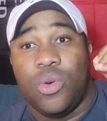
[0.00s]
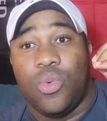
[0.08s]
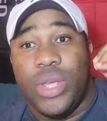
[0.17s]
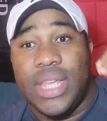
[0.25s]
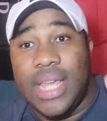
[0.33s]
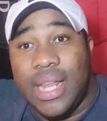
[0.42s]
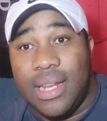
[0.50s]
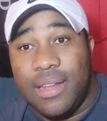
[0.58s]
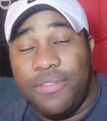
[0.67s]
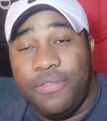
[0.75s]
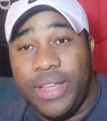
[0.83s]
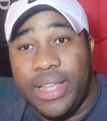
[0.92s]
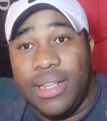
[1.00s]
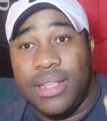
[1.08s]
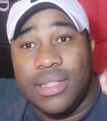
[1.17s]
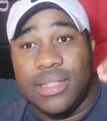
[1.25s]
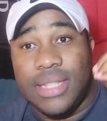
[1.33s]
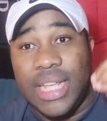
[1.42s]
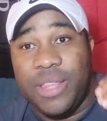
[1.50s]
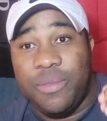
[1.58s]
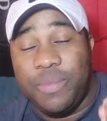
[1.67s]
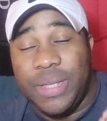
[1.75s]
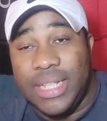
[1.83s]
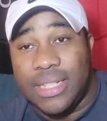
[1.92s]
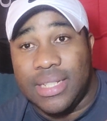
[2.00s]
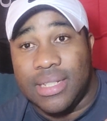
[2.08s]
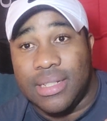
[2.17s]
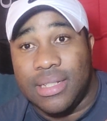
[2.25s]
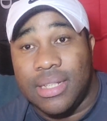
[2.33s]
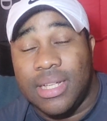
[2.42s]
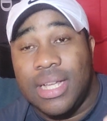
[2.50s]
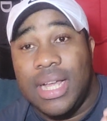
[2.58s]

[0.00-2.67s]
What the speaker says: We cannot defend set pieces